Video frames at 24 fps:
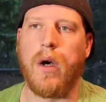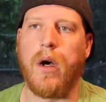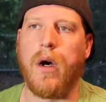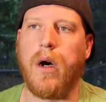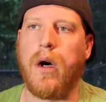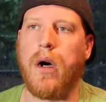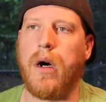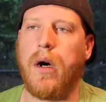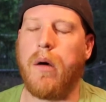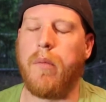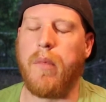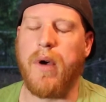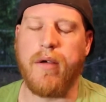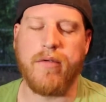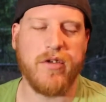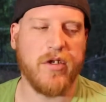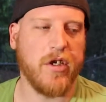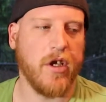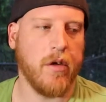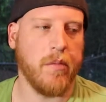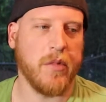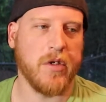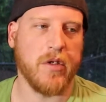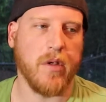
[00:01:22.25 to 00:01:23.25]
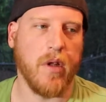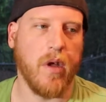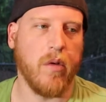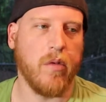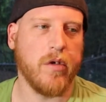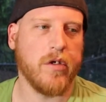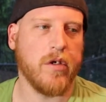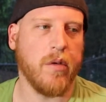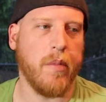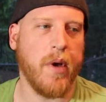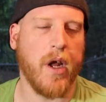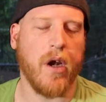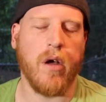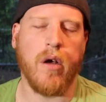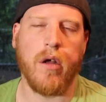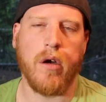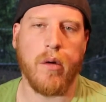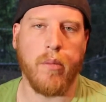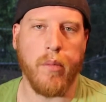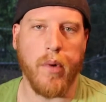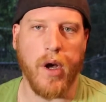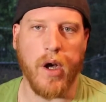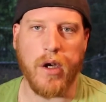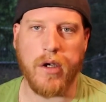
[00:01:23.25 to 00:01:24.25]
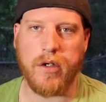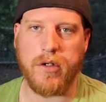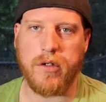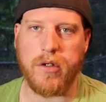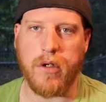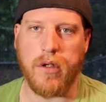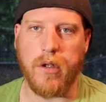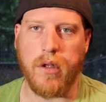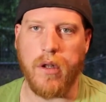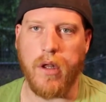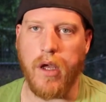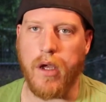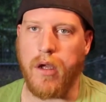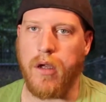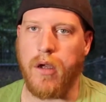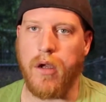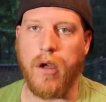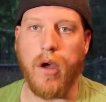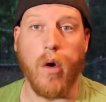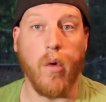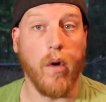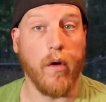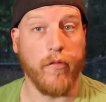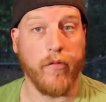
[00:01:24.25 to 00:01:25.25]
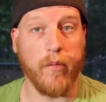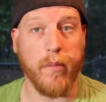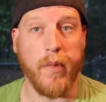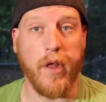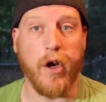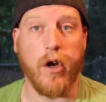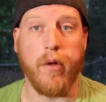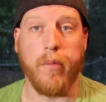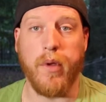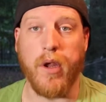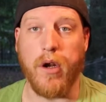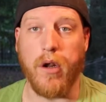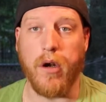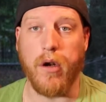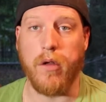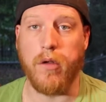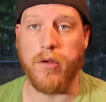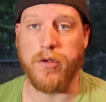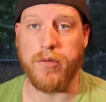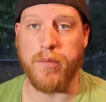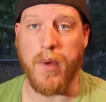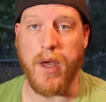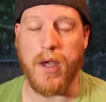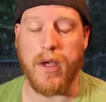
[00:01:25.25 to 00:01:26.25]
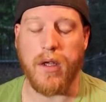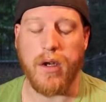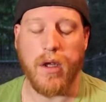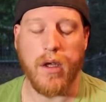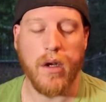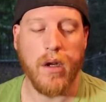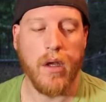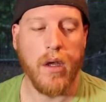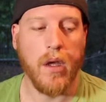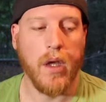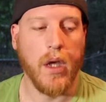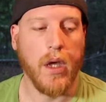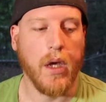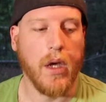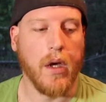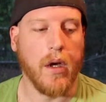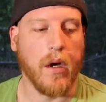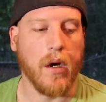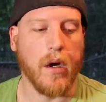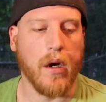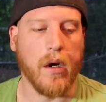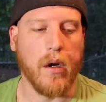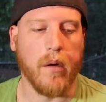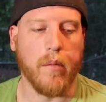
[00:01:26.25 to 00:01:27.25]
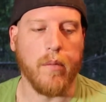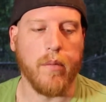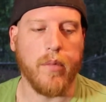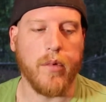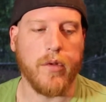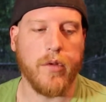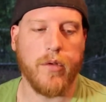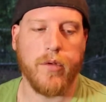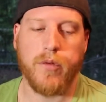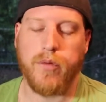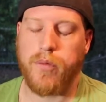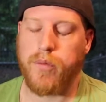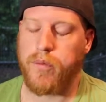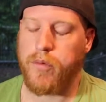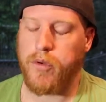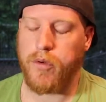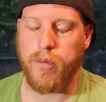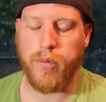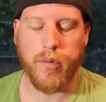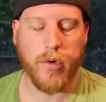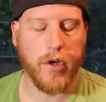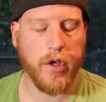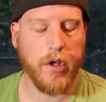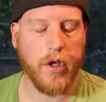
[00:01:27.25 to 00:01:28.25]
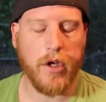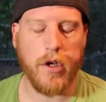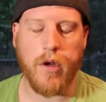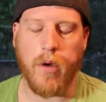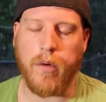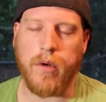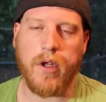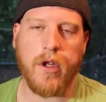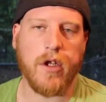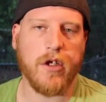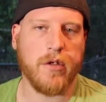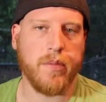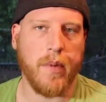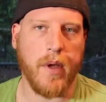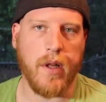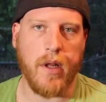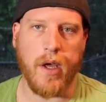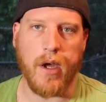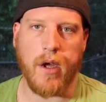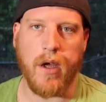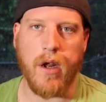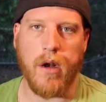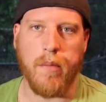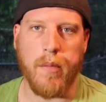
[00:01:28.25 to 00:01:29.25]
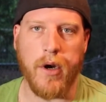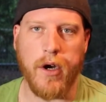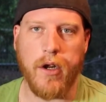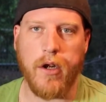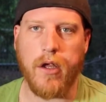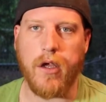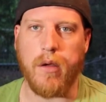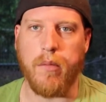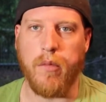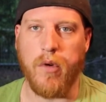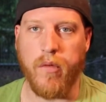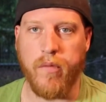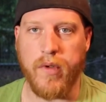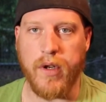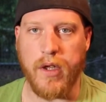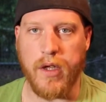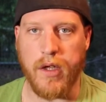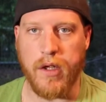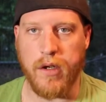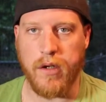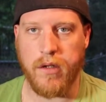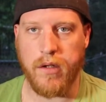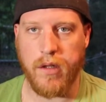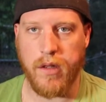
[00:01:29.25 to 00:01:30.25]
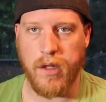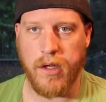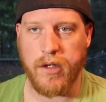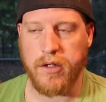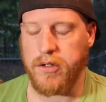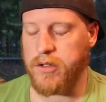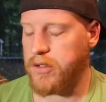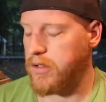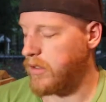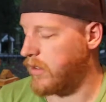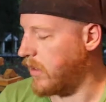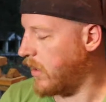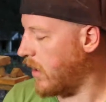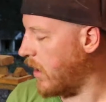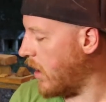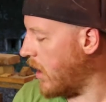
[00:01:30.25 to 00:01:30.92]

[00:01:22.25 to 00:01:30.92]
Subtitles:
I've seen them as low as about $100 and they can go up from there depending on who's making it. But you really don't need to spend that kind of money to get moving into this.